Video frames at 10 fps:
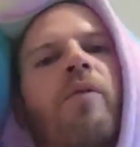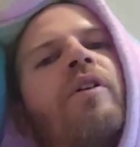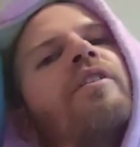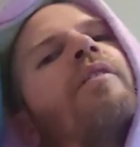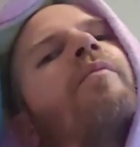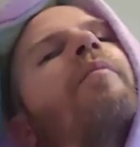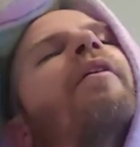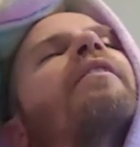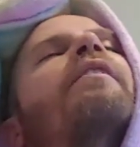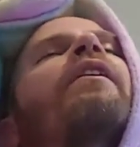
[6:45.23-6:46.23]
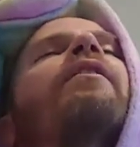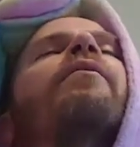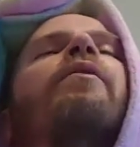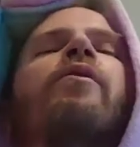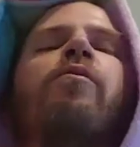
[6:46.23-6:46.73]
we're gonna sit right back down and
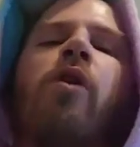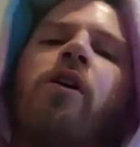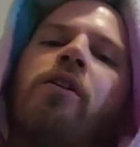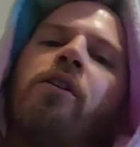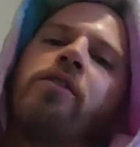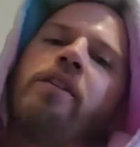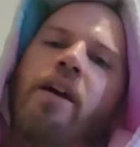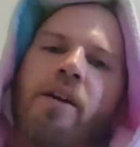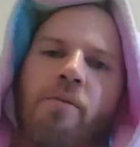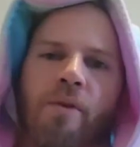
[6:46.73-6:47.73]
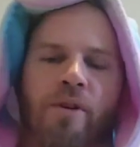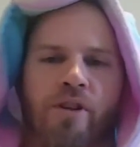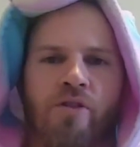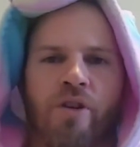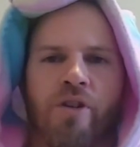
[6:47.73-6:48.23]
we're gonna work on our neck. We're gonna
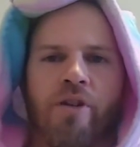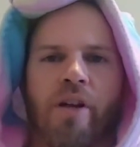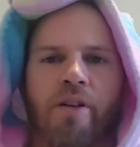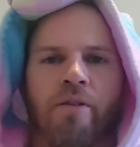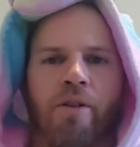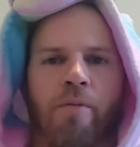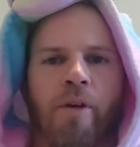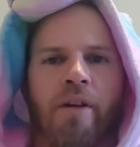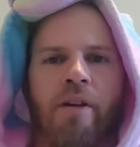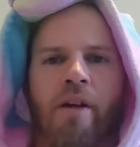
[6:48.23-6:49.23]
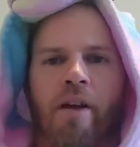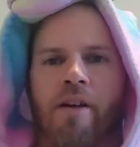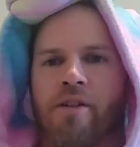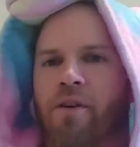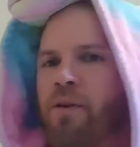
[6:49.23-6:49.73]
stretch our neck a little bit.
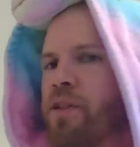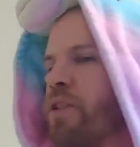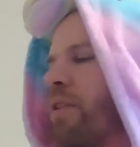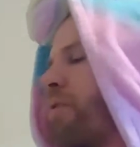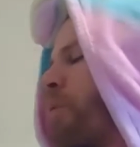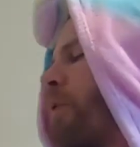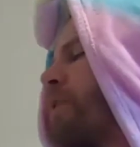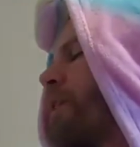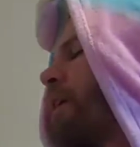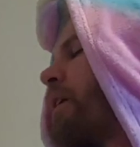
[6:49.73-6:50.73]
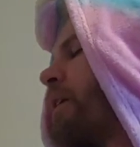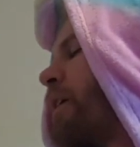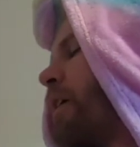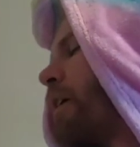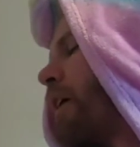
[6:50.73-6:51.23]
So I want you to start from one side
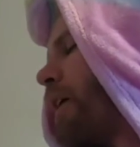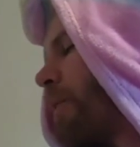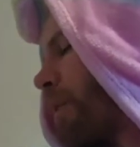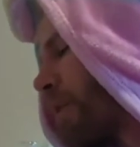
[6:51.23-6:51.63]
and we're